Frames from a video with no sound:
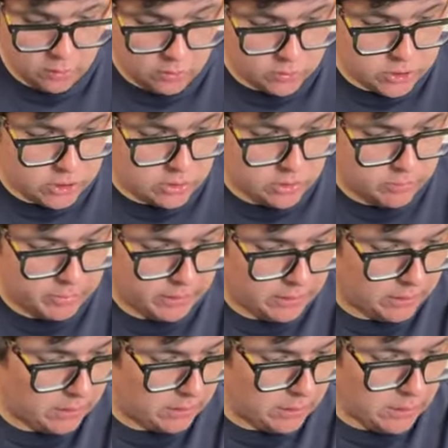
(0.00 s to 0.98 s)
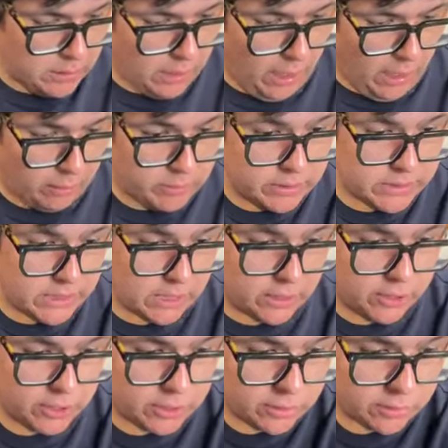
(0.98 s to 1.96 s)
like local too, but I
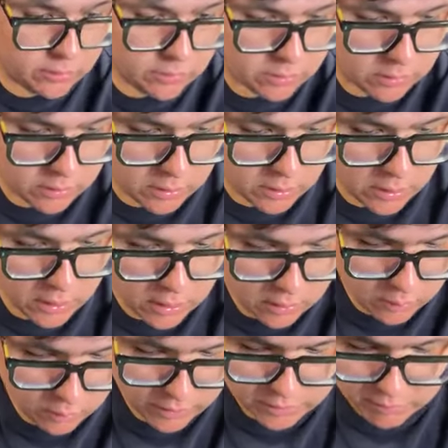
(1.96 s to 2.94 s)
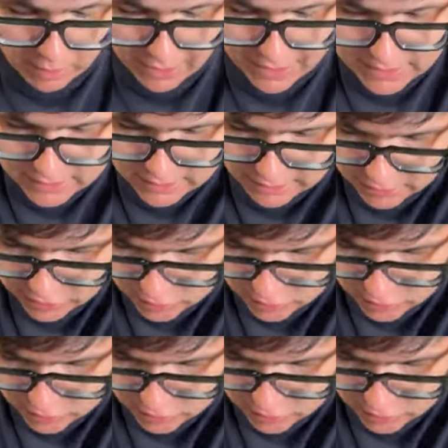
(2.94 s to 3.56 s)
want to tell you, with my